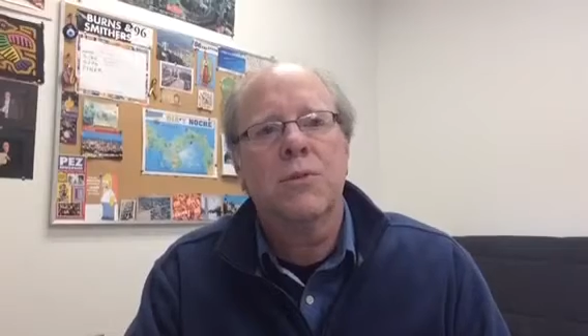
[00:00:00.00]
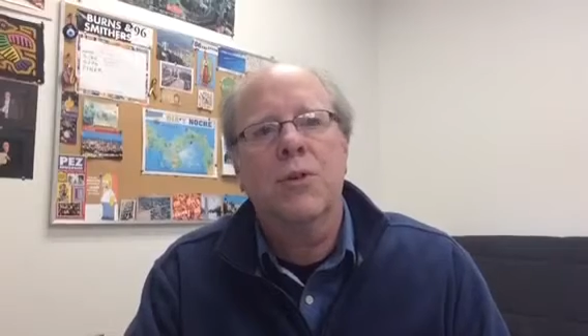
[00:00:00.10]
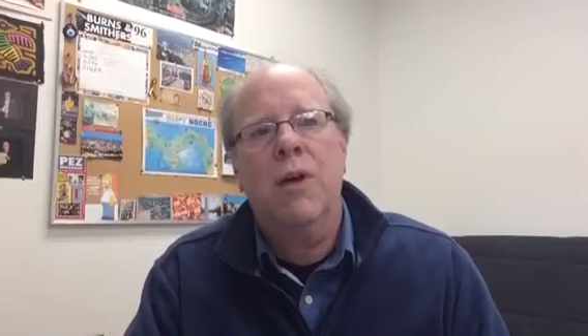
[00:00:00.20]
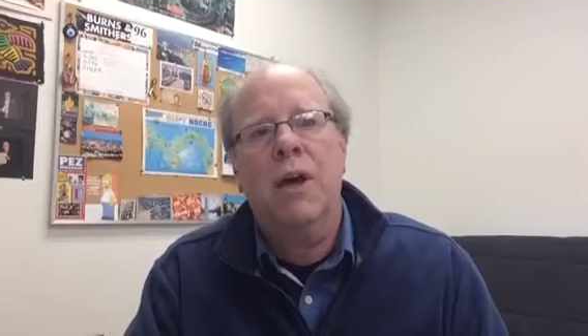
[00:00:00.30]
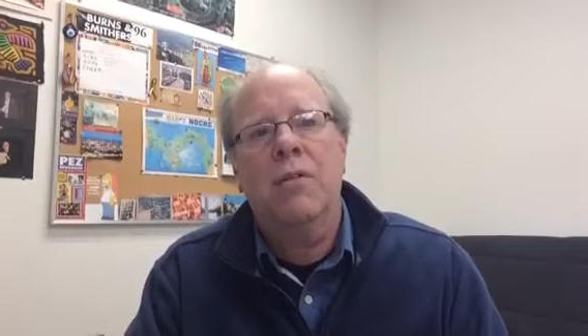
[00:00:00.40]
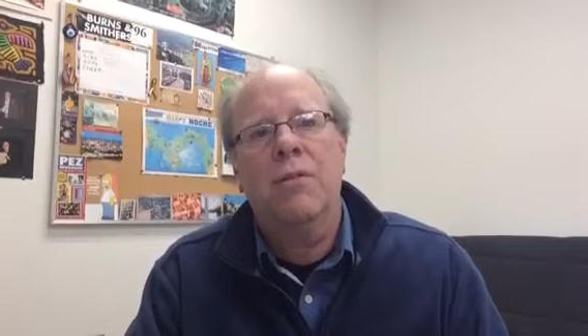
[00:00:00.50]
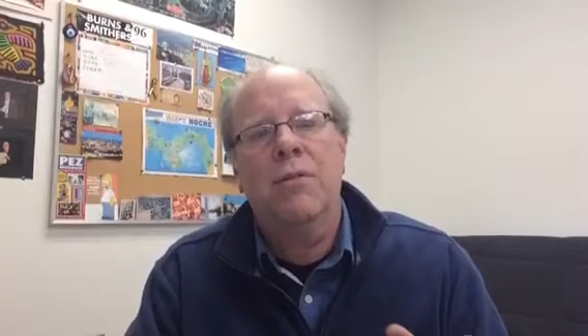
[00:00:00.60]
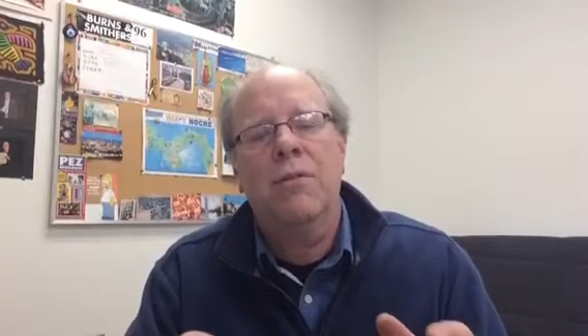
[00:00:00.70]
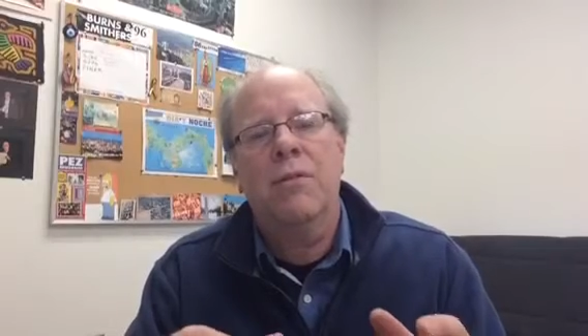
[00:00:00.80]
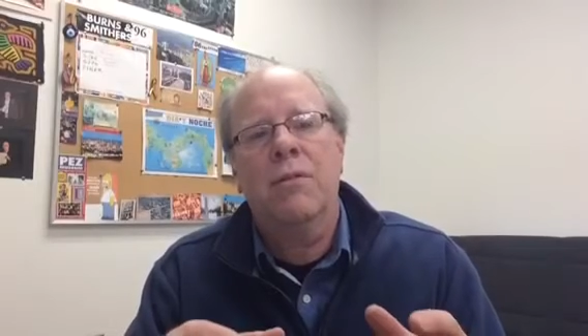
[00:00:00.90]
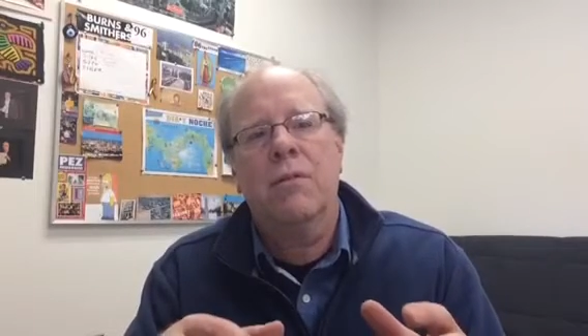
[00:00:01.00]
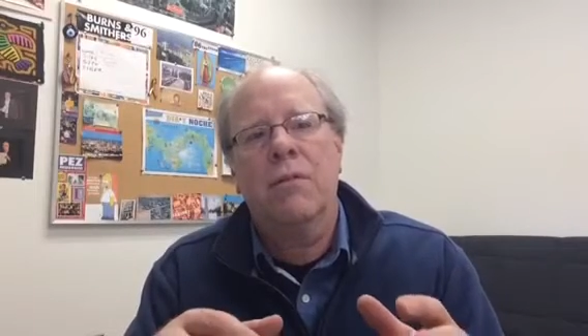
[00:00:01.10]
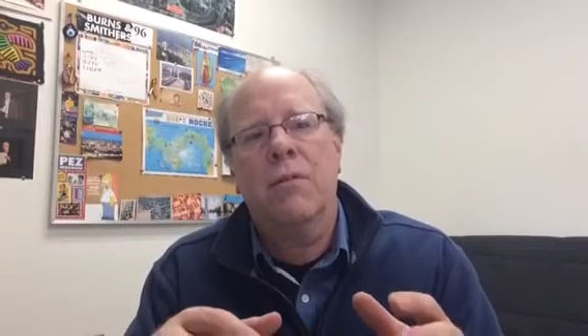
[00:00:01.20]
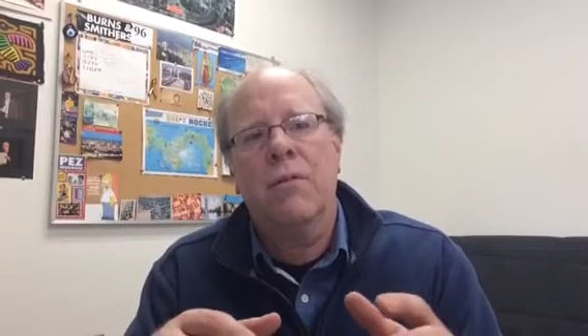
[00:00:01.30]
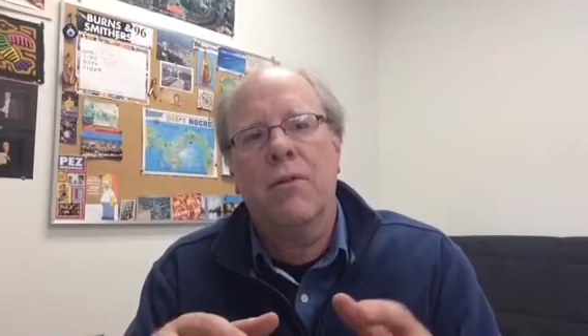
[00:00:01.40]
You have
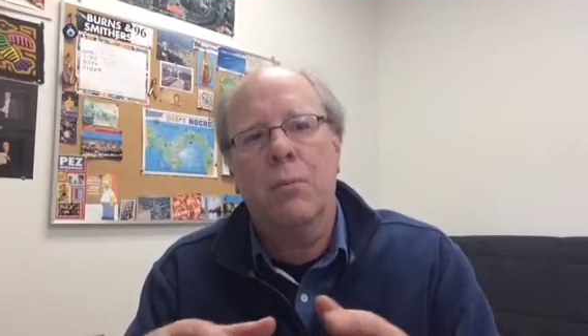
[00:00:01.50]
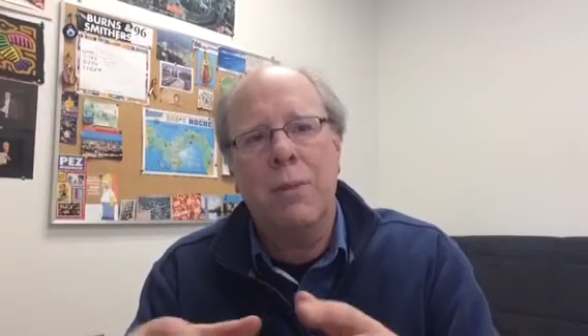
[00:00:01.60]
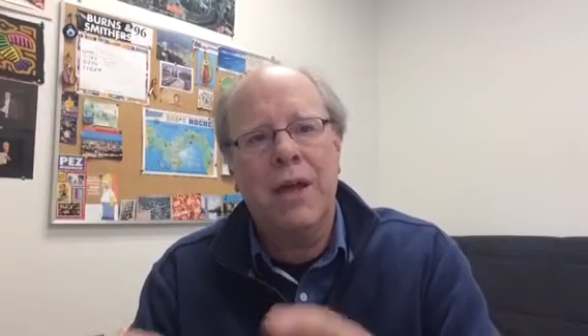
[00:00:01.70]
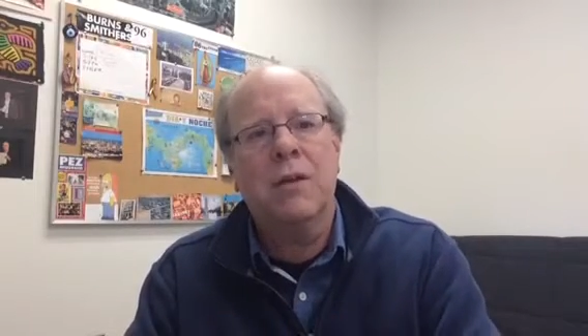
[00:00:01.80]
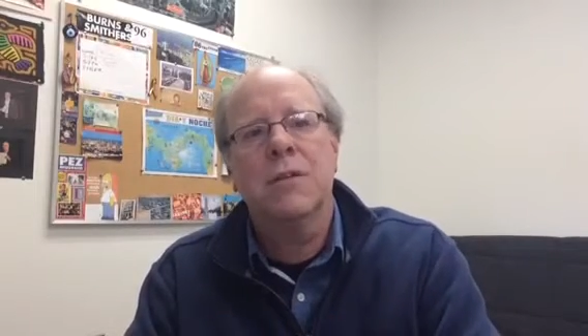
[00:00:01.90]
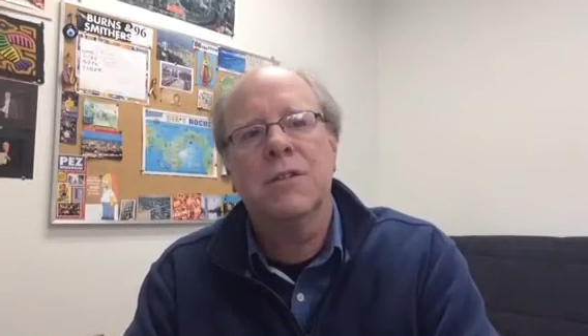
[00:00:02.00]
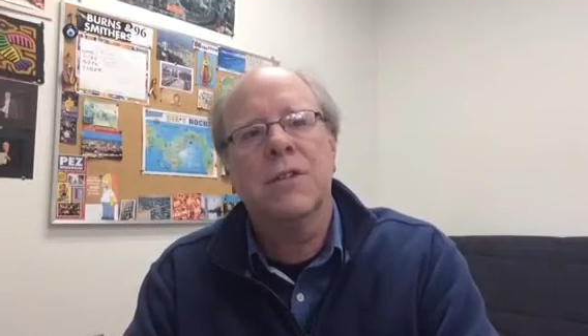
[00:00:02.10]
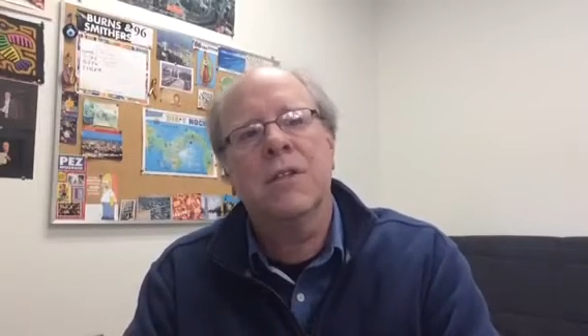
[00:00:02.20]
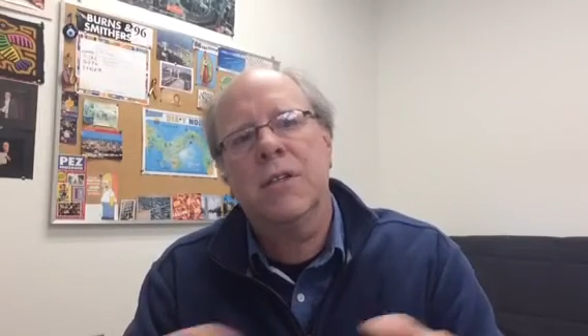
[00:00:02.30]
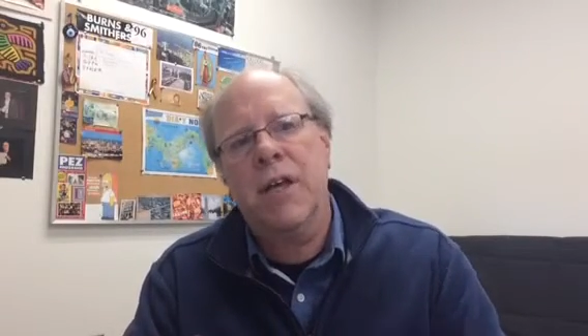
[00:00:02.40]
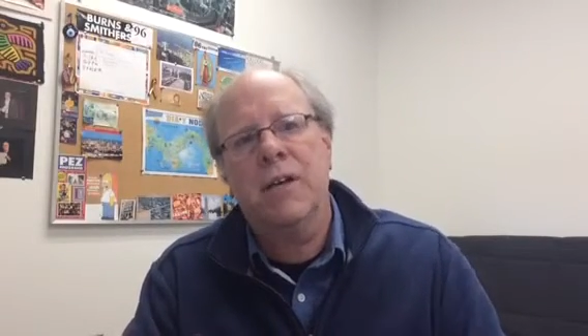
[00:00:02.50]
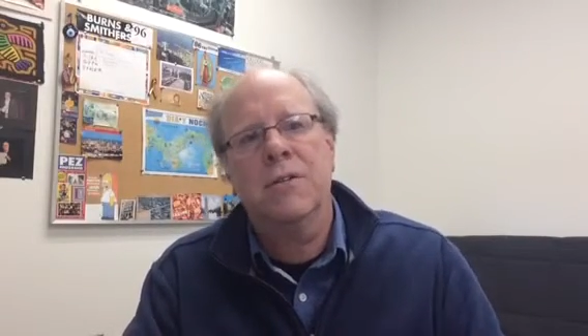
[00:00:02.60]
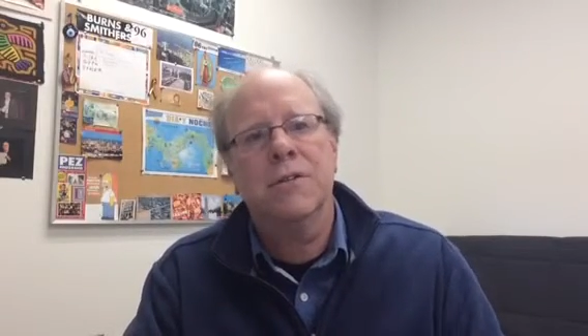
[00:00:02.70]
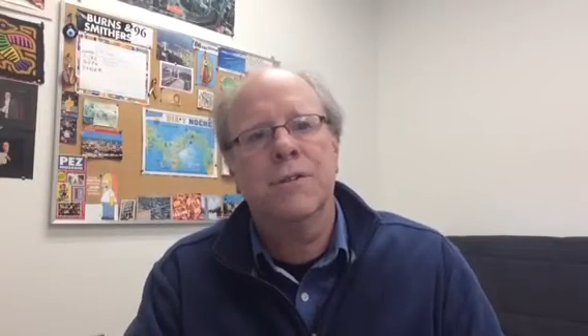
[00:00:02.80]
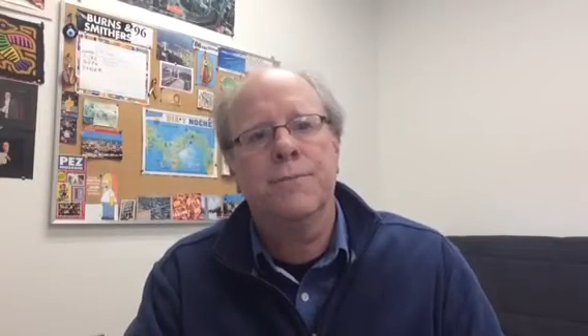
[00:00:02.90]
the makers and the
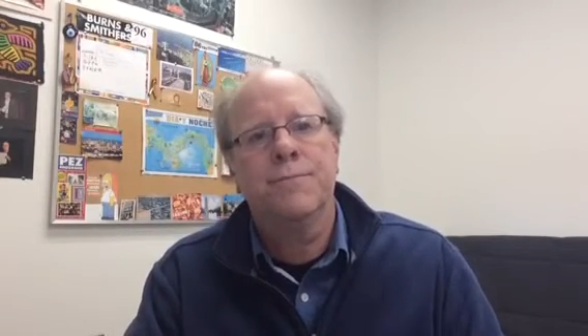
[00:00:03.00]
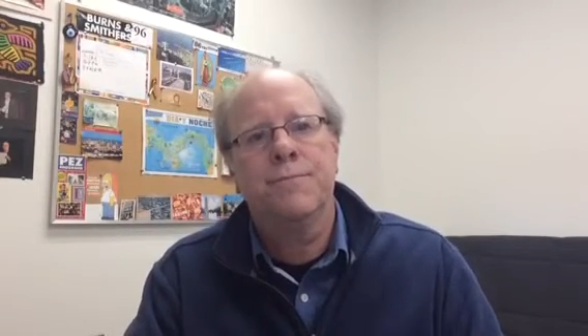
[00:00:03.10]
takers.